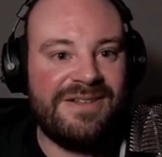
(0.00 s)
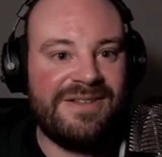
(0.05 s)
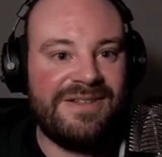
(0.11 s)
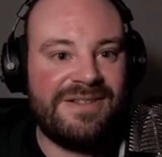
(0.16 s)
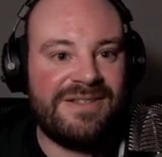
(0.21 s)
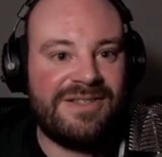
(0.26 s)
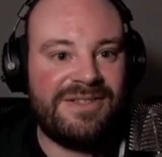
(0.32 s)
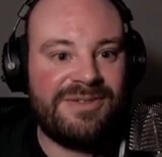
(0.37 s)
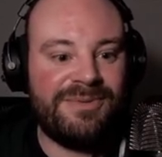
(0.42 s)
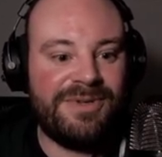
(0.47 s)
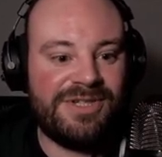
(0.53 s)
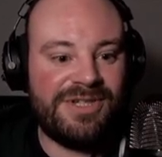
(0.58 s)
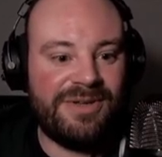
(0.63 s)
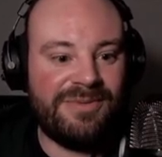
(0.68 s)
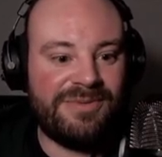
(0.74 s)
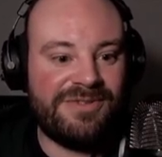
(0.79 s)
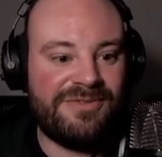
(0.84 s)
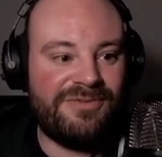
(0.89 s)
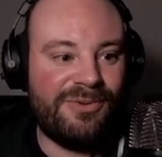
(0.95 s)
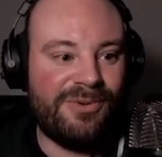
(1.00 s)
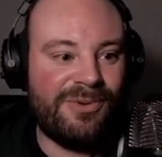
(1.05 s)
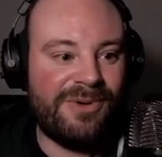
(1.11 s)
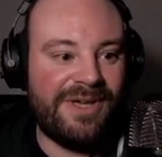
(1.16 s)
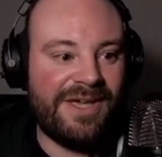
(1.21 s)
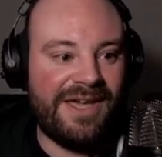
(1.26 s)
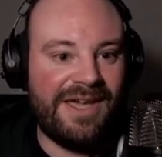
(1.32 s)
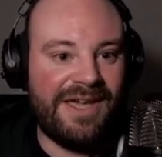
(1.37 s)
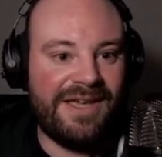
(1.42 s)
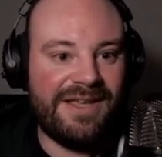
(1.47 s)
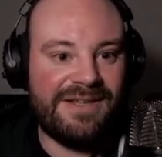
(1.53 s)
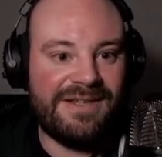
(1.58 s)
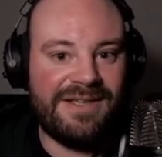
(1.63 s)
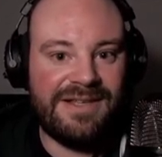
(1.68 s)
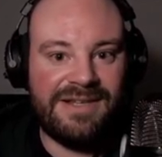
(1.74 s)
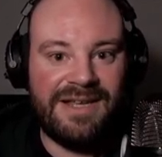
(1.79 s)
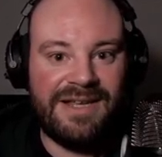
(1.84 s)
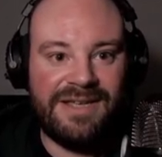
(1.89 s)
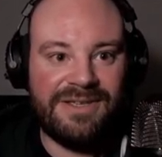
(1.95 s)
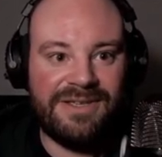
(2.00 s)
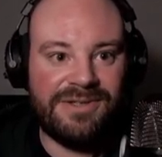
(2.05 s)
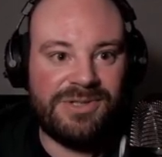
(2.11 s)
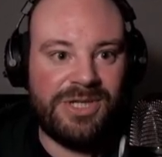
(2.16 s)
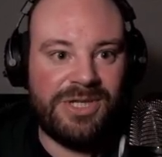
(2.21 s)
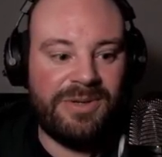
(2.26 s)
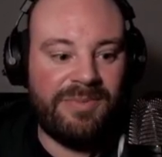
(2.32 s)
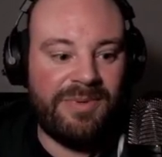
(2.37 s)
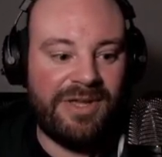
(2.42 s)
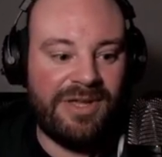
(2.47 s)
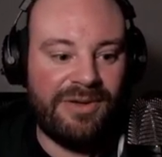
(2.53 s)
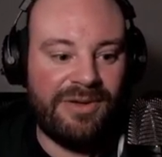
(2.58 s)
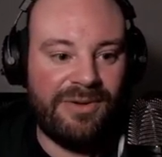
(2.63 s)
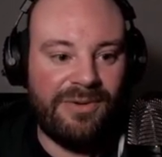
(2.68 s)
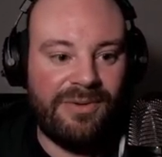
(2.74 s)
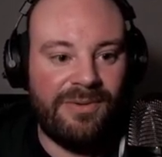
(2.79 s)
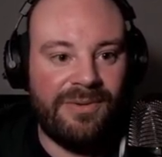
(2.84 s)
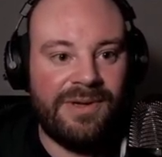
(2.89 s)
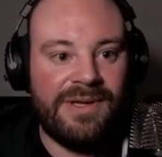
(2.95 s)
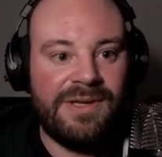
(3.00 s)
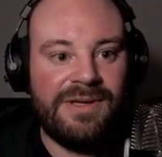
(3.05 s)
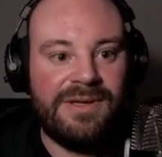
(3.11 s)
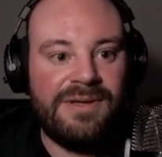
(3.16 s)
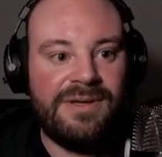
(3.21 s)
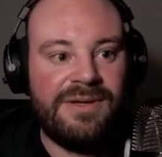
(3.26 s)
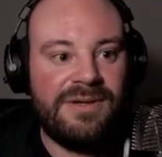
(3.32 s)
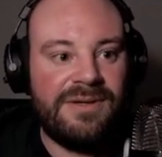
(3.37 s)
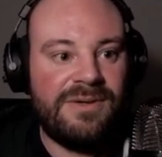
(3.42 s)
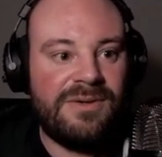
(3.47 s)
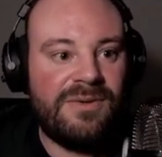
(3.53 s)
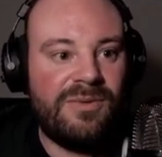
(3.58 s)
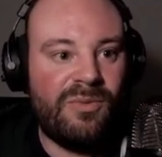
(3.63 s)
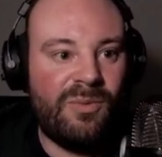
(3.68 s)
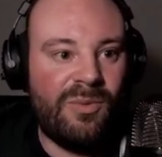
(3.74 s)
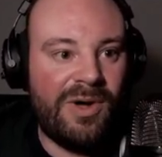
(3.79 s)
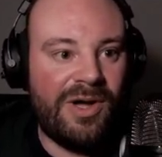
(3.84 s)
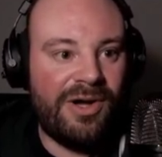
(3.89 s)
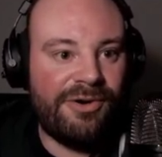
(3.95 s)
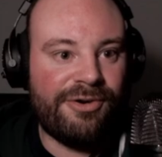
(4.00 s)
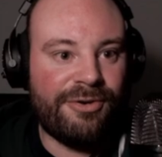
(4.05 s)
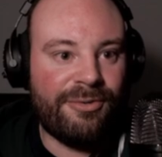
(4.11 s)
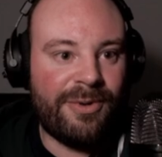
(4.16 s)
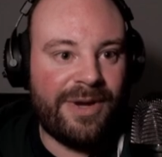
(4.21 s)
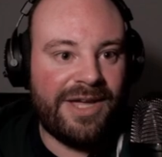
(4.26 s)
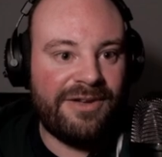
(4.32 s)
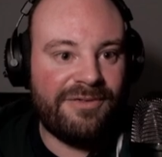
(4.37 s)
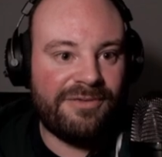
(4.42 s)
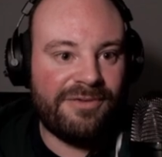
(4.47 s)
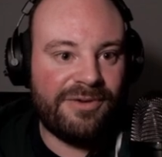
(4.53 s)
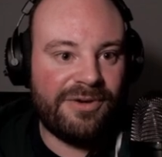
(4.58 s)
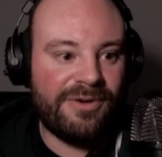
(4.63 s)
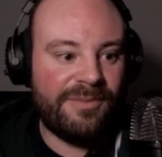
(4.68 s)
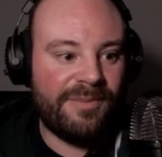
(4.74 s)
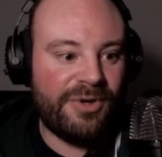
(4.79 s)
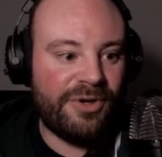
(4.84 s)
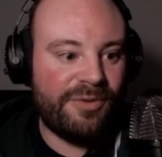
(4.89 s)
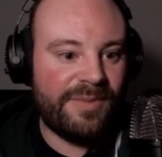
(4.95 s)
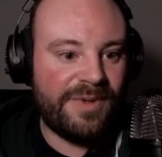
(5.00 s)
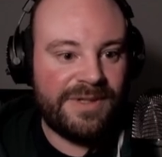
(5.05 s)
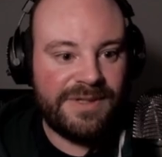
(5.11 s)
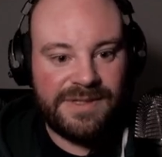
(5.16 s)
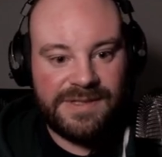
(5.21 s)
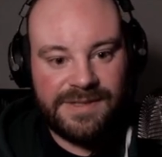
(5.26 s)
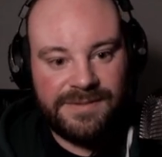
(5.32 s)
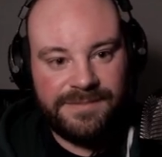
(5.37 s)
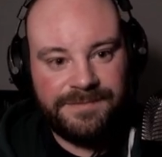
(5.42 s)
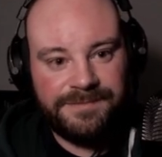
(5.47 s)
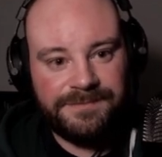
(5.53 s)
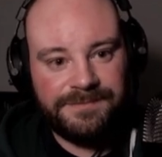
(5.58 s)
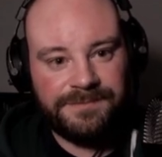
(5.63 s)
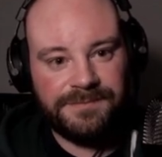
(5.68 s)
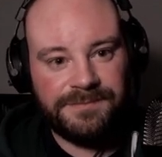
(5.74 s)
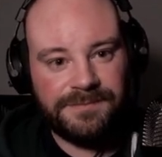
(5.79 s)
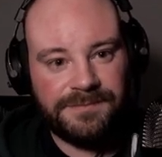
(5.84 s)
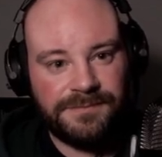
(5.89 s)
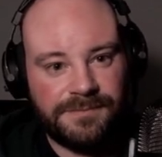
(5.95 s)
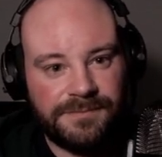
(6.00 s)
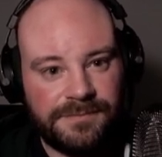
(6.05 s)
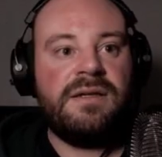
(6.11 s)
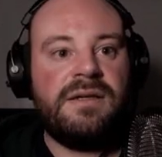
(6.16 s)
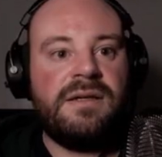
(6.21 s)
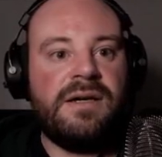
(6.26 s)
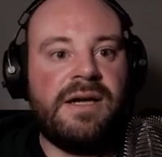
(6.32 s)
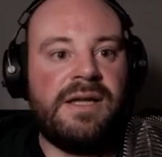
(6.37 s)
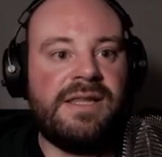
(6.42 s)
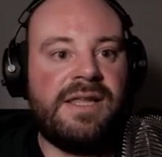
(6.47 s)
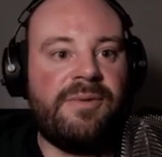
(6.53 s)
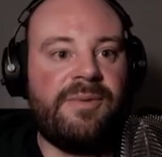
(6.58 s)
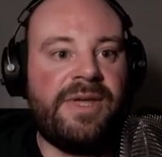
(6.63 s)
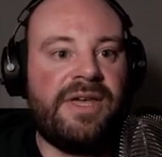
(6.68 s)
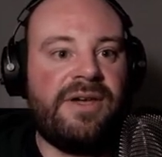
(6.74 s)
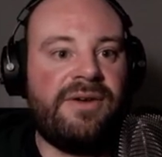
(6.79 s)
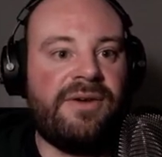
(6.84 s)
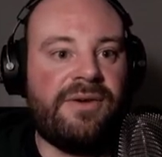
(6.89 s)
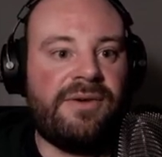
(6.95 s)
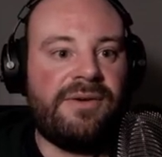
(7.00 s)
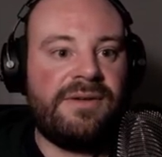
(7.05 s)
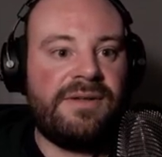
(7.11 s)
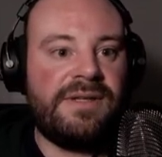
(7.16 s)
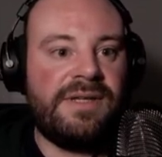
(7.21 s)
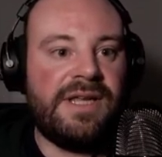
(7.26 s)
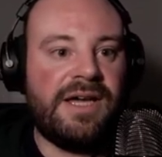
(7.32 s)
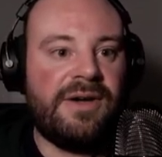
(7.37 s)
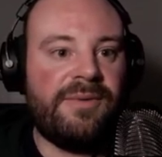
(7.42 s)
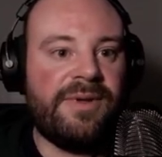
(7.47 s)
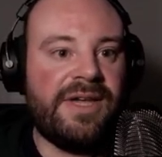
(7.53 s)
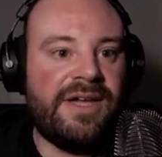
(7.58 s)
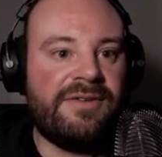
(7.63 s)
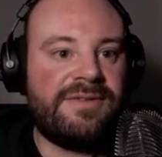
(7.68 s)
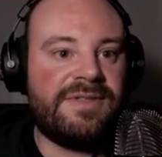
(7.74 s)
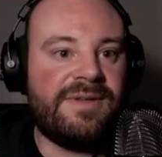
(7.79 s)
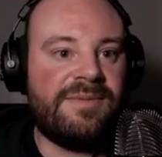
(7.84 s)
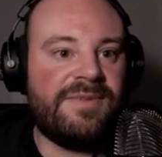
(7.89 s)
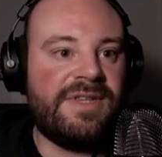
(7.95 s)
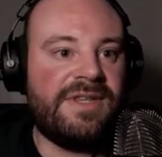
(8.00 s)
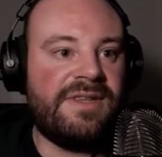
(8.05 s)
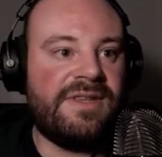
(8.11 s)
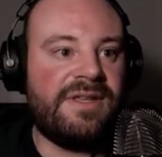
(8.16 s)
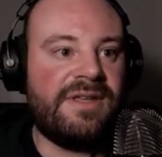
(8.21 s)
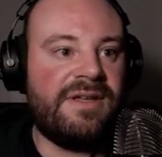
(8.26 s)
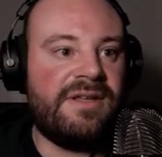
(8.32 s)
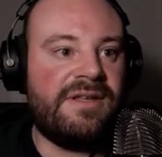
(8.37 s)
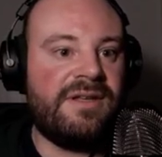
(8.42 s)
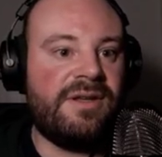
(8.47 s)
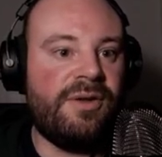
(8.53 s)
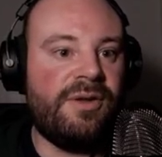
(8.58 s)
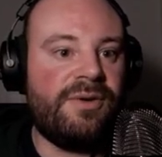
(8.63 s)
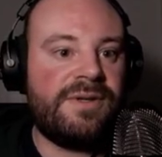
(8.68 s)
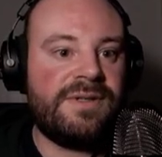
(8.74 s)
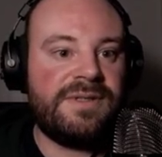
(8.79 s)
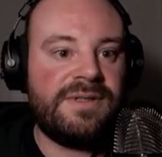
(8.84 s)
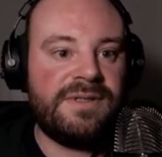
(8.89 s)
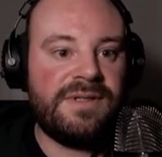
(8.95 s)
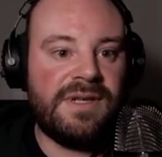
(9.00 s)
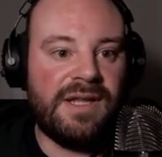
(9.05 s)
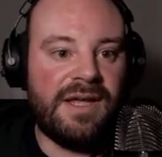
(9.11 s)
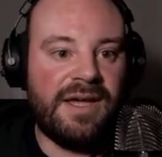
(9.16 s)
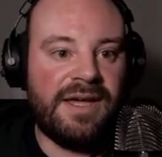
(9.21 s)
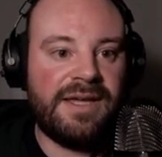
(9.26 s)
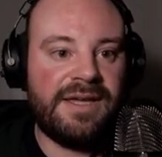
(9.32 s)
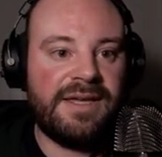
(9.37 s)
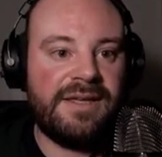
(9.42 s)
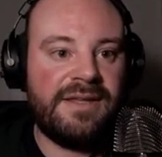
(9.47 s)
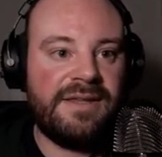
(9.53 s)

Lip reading: switch it up to 4K and let your GPU whir away for a moment. And there we go. Now we have something that looks like